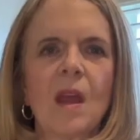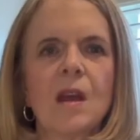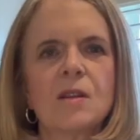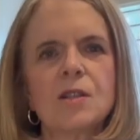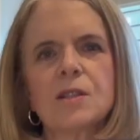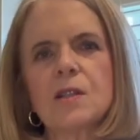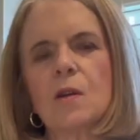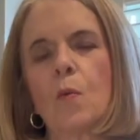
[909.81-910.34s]

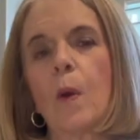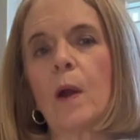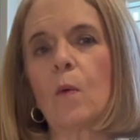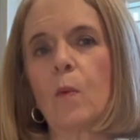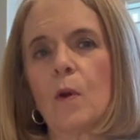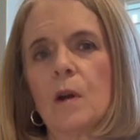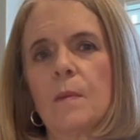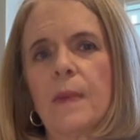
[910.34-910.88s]
Just a quick
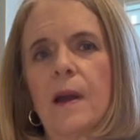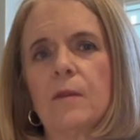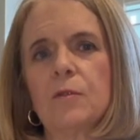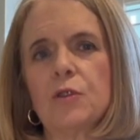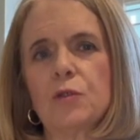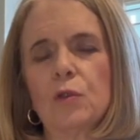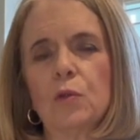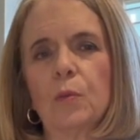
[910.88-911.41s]
word about
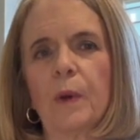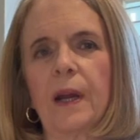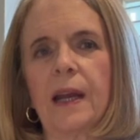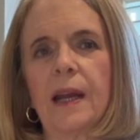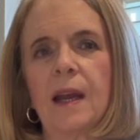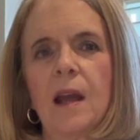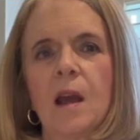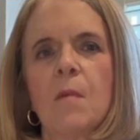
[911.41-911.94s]

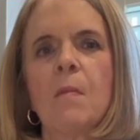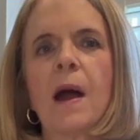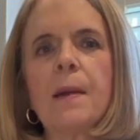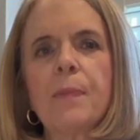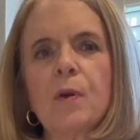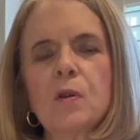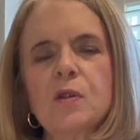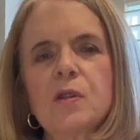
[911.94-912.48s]
jewelry. My
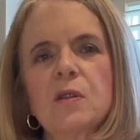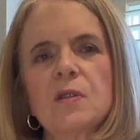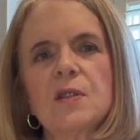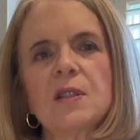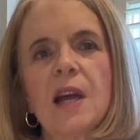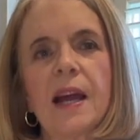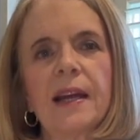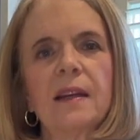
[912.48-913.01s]
personal
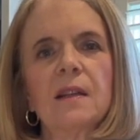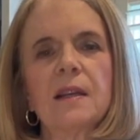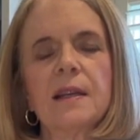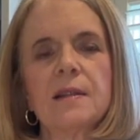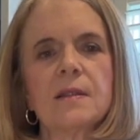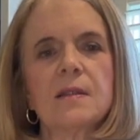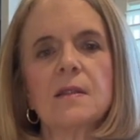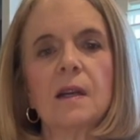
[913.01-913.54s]
style
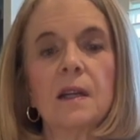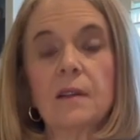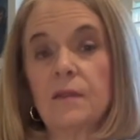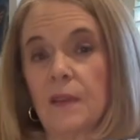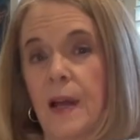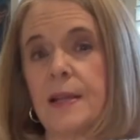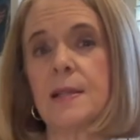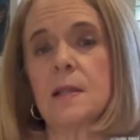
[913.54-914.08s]
is kind
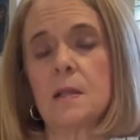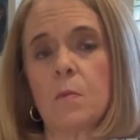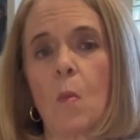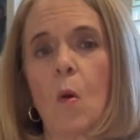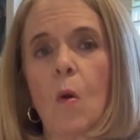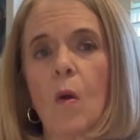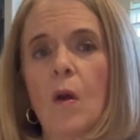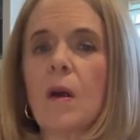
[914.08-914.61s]
of less is
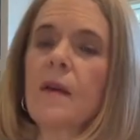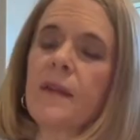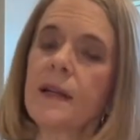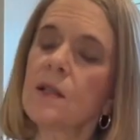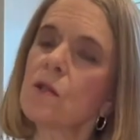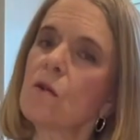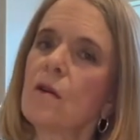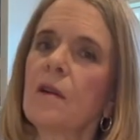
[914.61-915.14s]
more, and
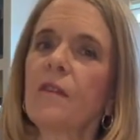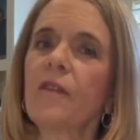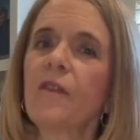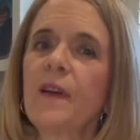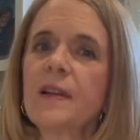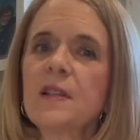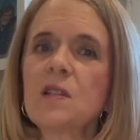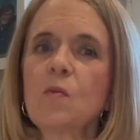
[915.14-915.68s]
that sort of
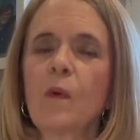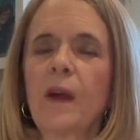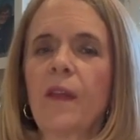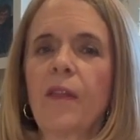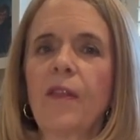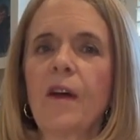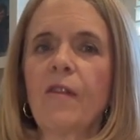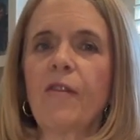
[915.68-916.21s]
fits
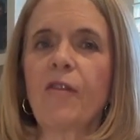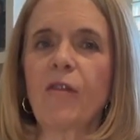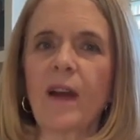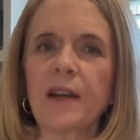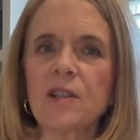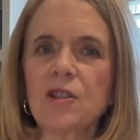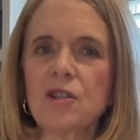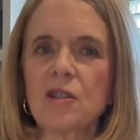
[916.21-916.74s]
with the
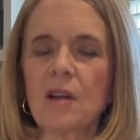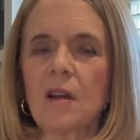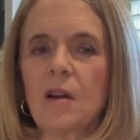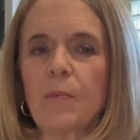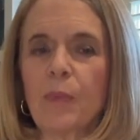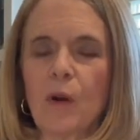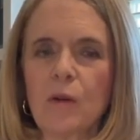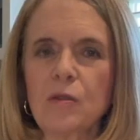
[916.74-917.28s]
French
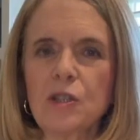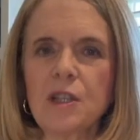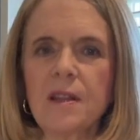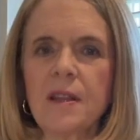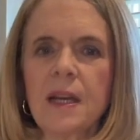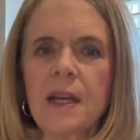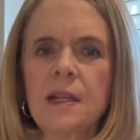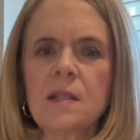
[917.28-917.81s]
approach to
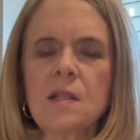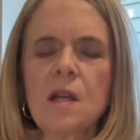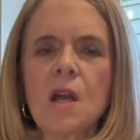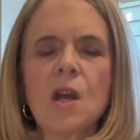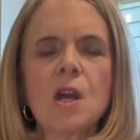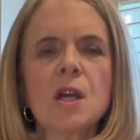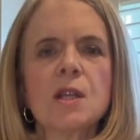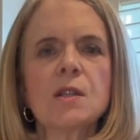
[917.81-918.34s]
things.
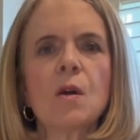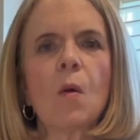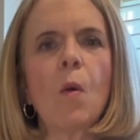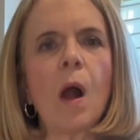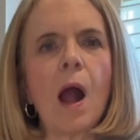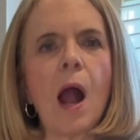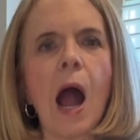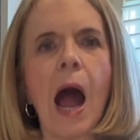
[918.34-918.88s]

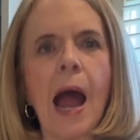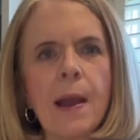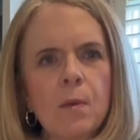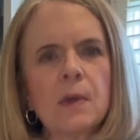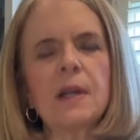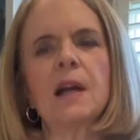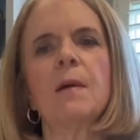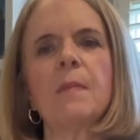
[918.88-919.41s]
So I
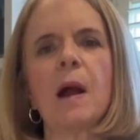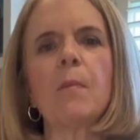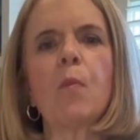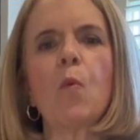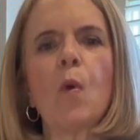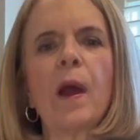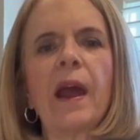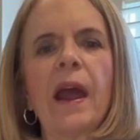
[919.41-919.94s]
would come
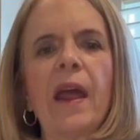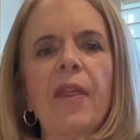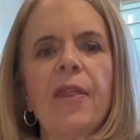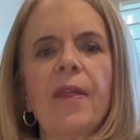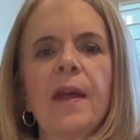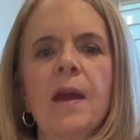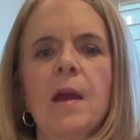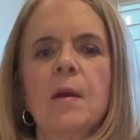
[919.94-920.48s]
up
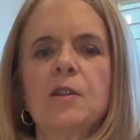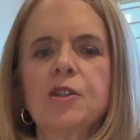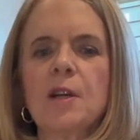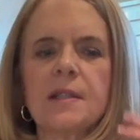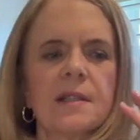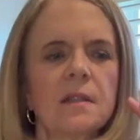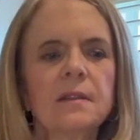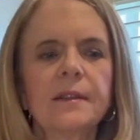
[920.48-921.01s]
with
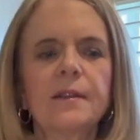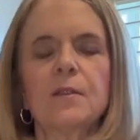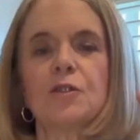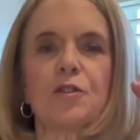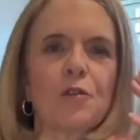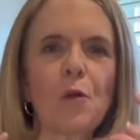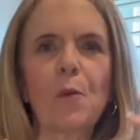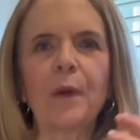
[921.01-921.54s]
just a little
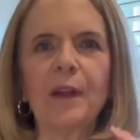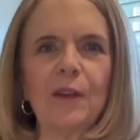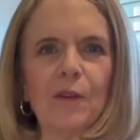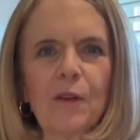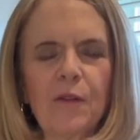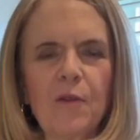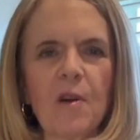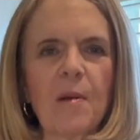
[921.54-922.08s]
jewelry
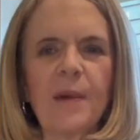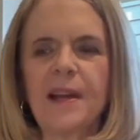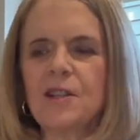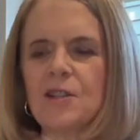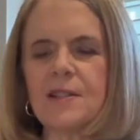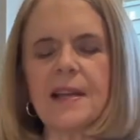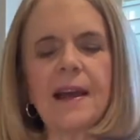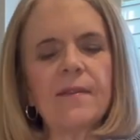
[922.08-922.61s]
uniform
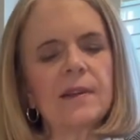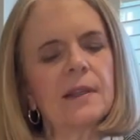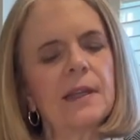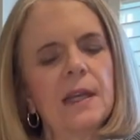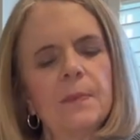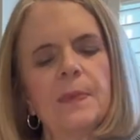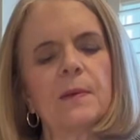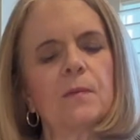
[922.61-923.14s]
and just
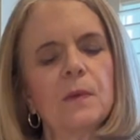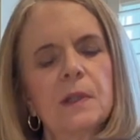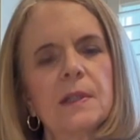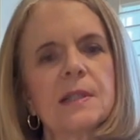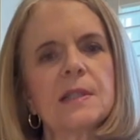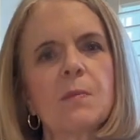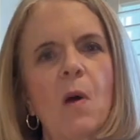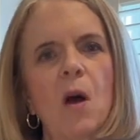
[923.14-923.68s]
keep it
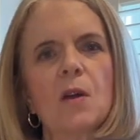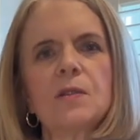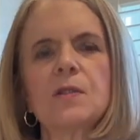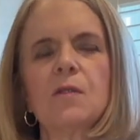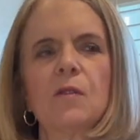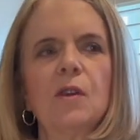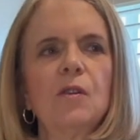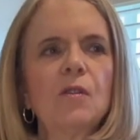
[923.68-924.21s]
really small
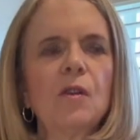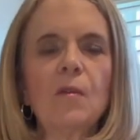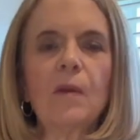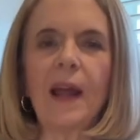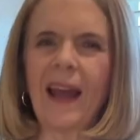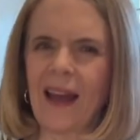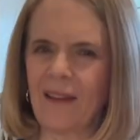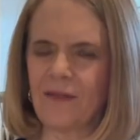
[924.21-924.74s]
so you don't
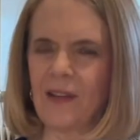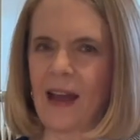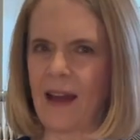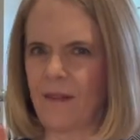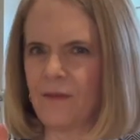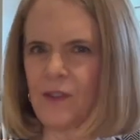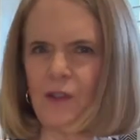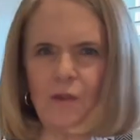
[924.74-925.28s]
have to
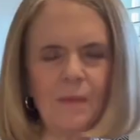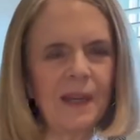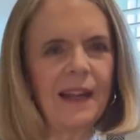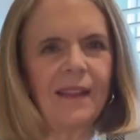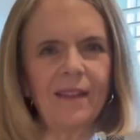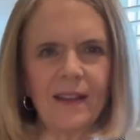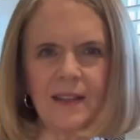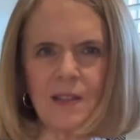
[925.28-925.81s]
have too
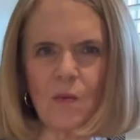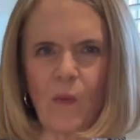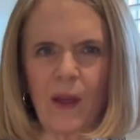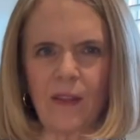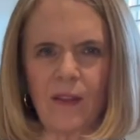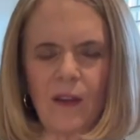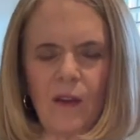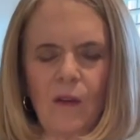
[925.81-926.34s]
many things
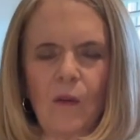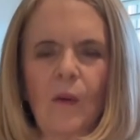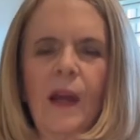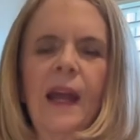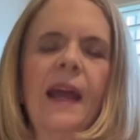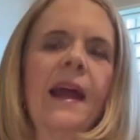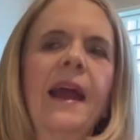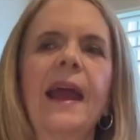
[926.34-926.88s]
with you.
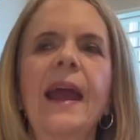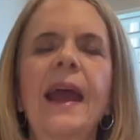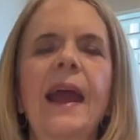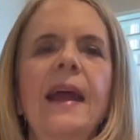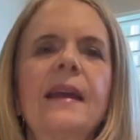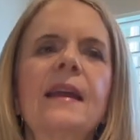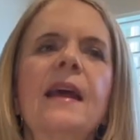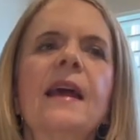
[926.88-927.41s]

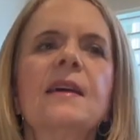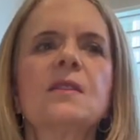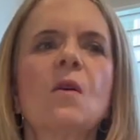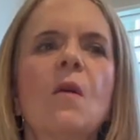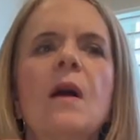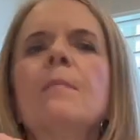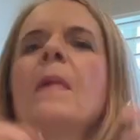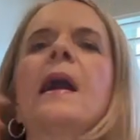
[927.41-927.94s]
And
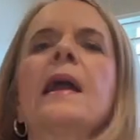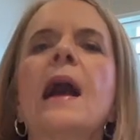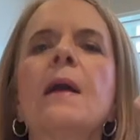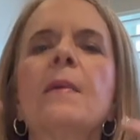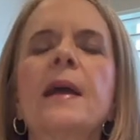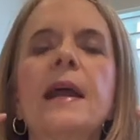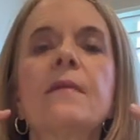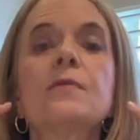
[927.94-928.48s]
so I
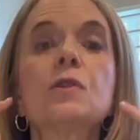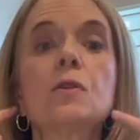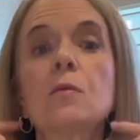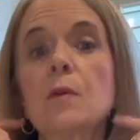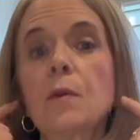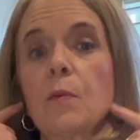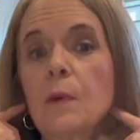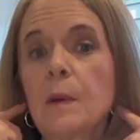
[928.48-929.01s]
might have 2
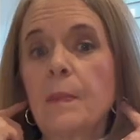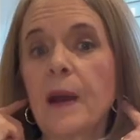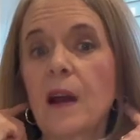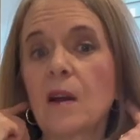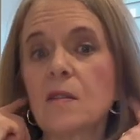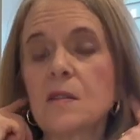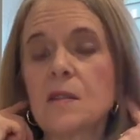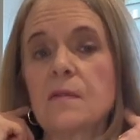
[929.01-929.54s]
or 3
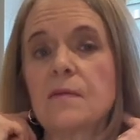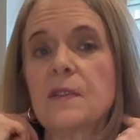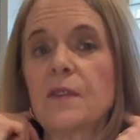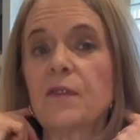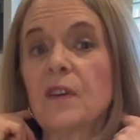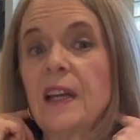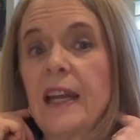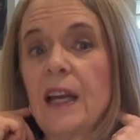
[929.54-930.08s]
pairs of
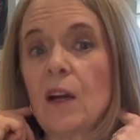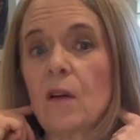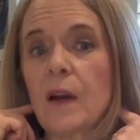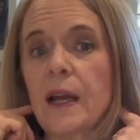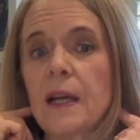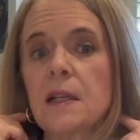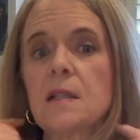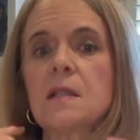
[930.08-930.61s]
different
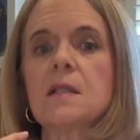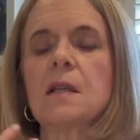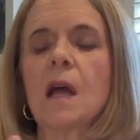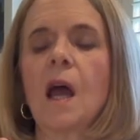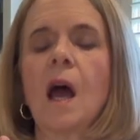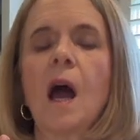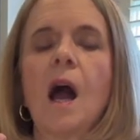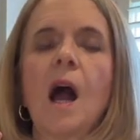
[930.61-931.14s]
earrings.
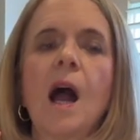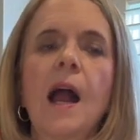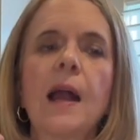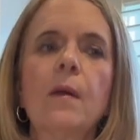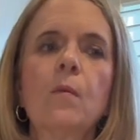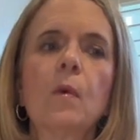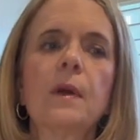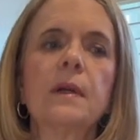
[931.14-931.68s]
I
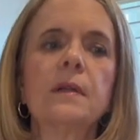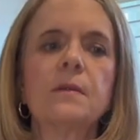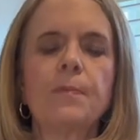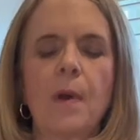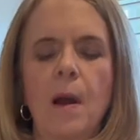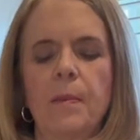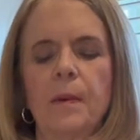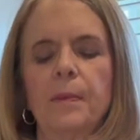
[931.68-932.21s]
would
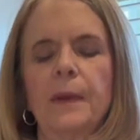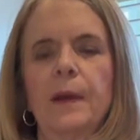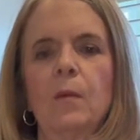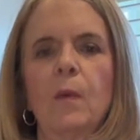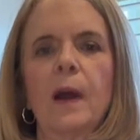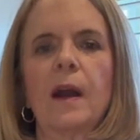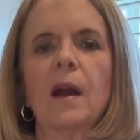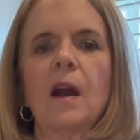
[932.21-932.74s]
probably
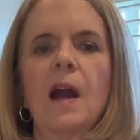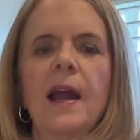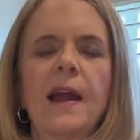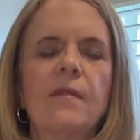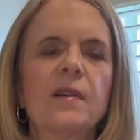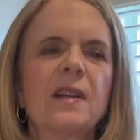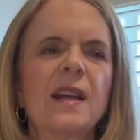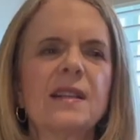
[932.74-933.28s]
I
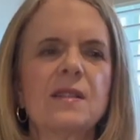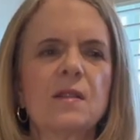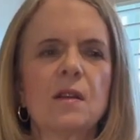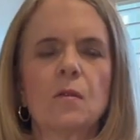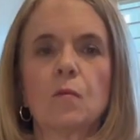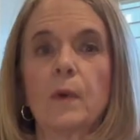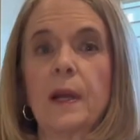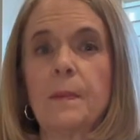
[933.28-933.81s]
have a nice
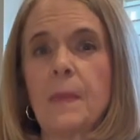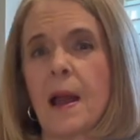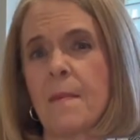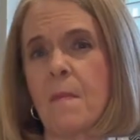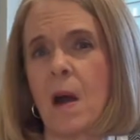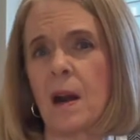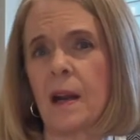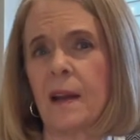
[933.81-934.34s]
little ring by
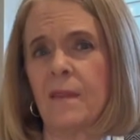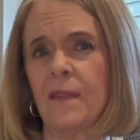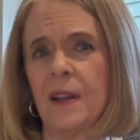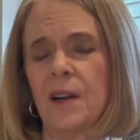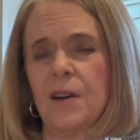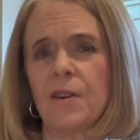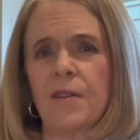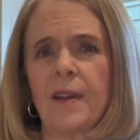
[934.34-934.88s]
Monica
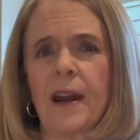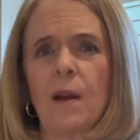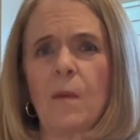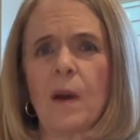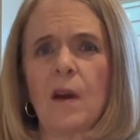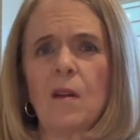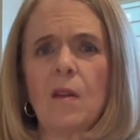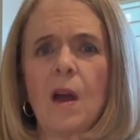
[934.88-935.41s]
Vinader that I
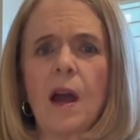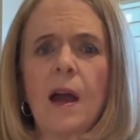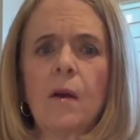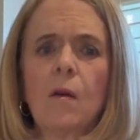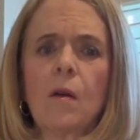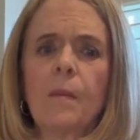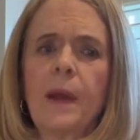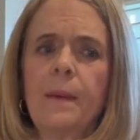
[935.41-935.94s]
wear a lot,
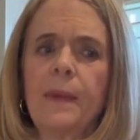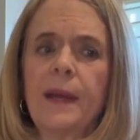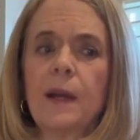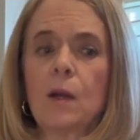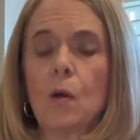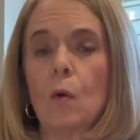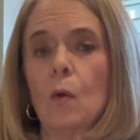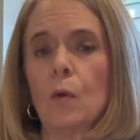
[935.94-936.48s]
or maybe a
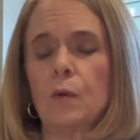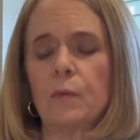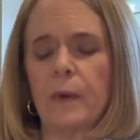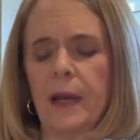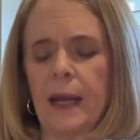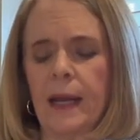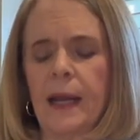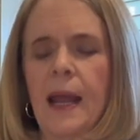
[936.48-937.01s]
gold
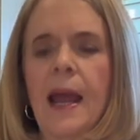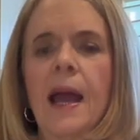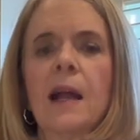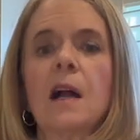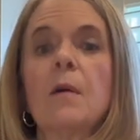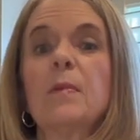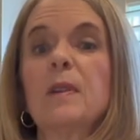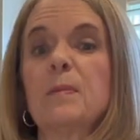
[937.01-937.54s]
ring, a
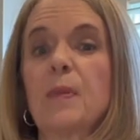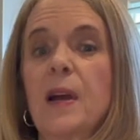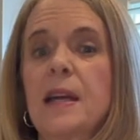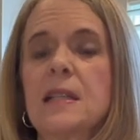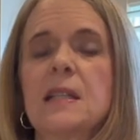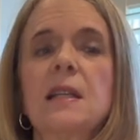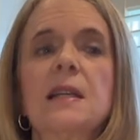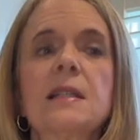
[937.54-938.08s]
couple of
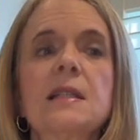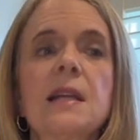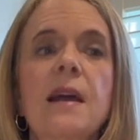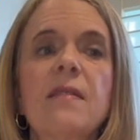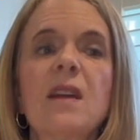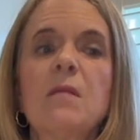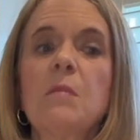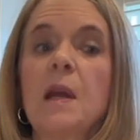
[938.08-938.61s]
bracelets,
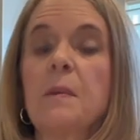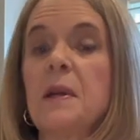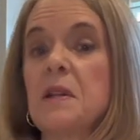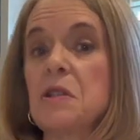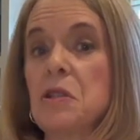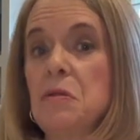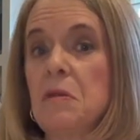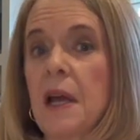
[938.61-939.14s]
and then maybe
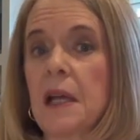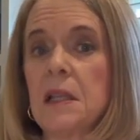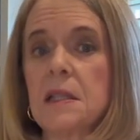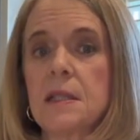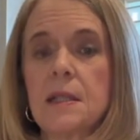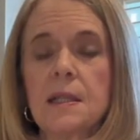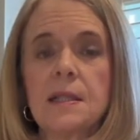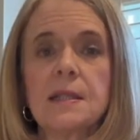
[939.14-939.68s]
2
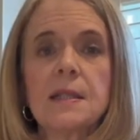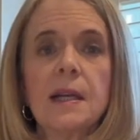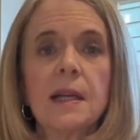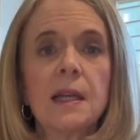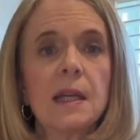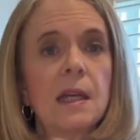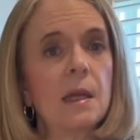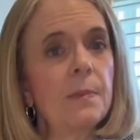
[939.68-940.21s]
necklaces.
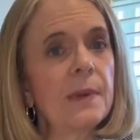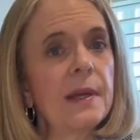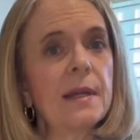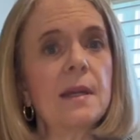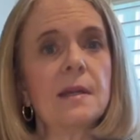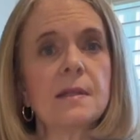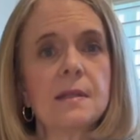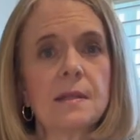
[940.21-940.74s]
Keep
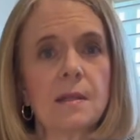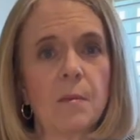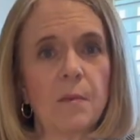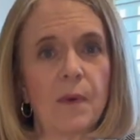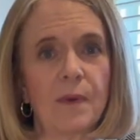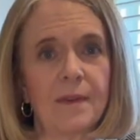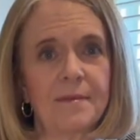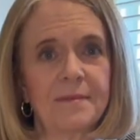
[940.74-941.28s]
it
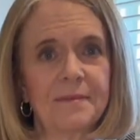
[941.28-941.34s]
simple.